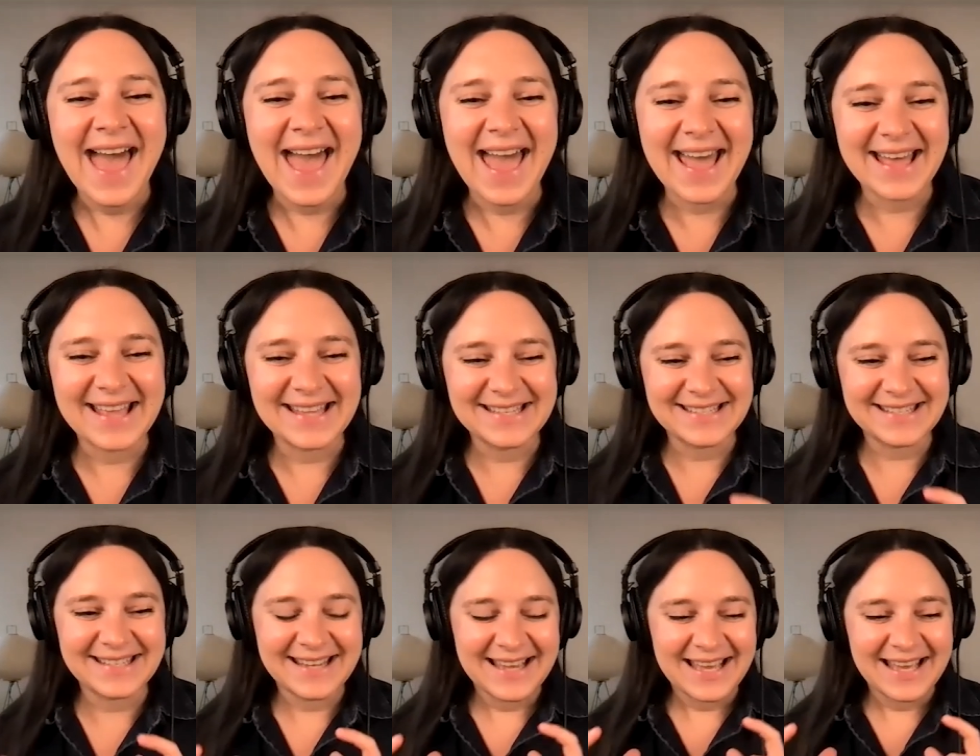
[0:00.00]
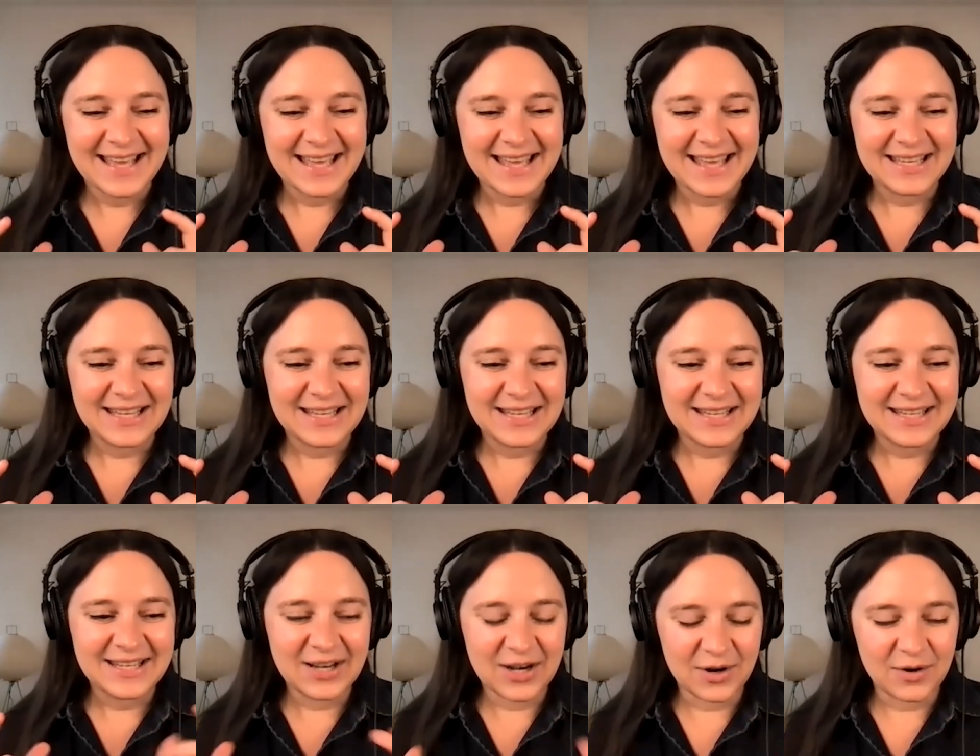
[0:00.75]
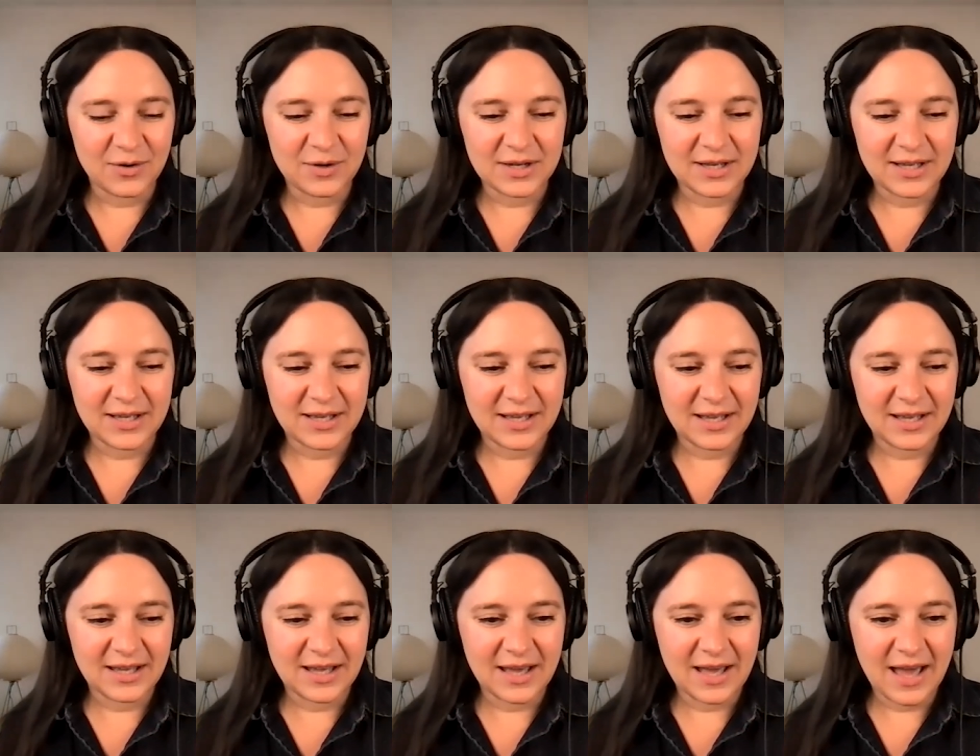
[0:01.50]
and, you know,
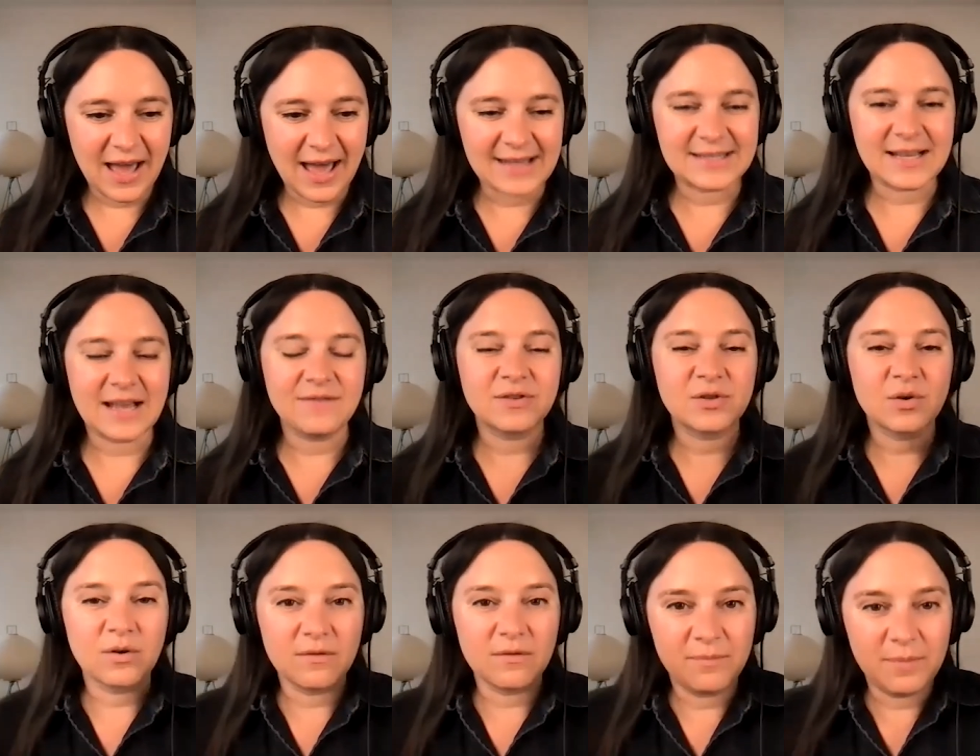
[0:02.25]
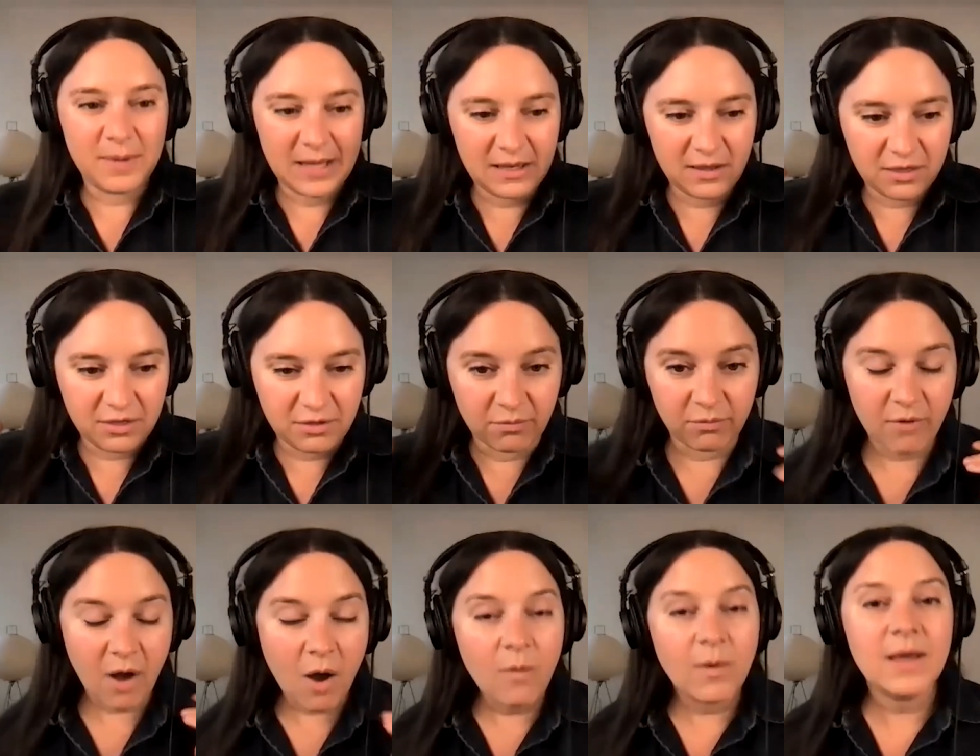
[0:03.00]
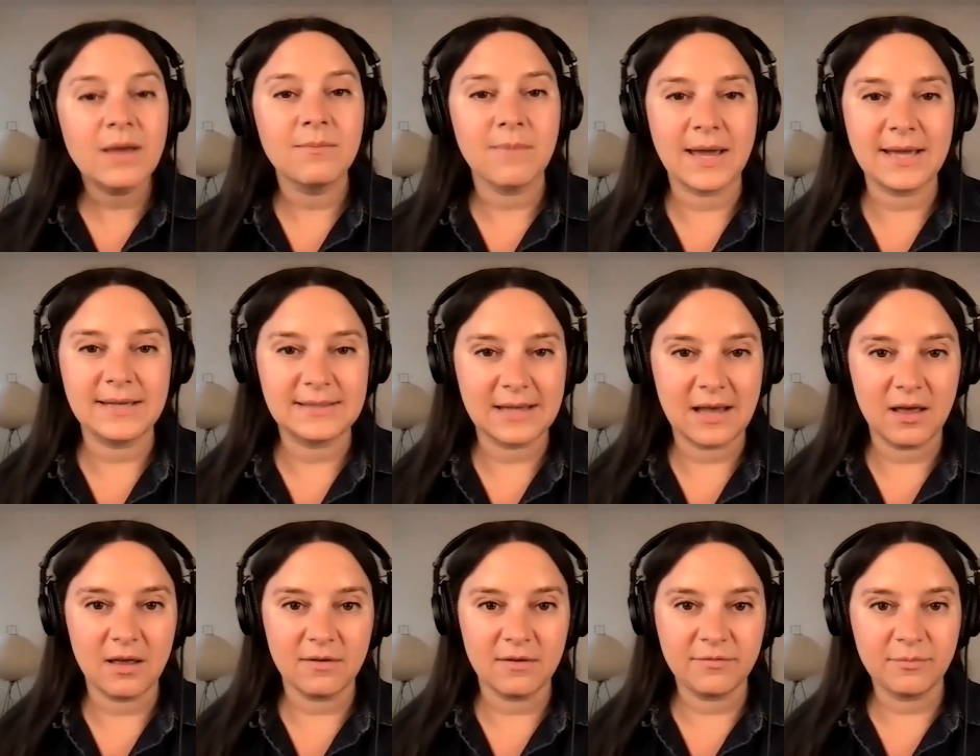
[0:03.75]
as I've sort of been throwing
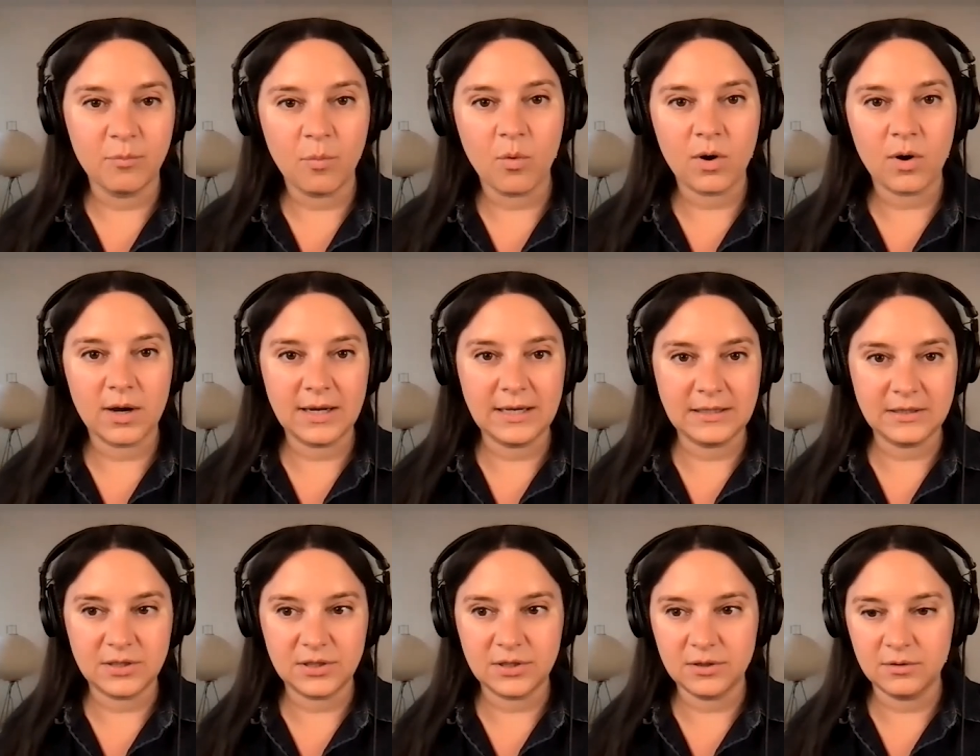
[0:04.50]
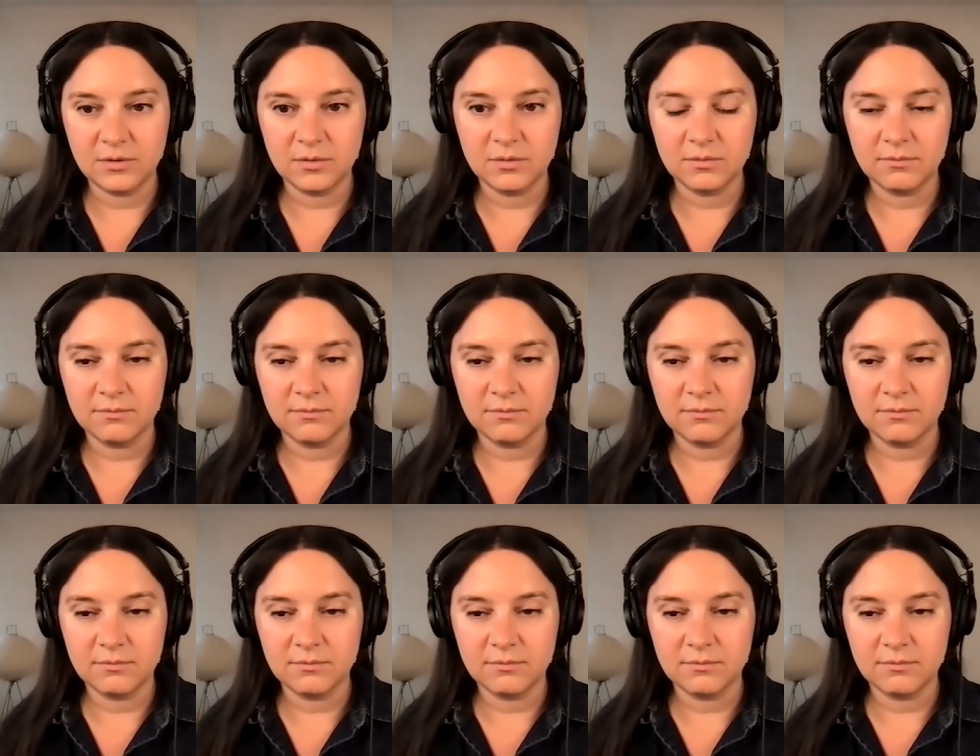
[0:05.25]
myself more into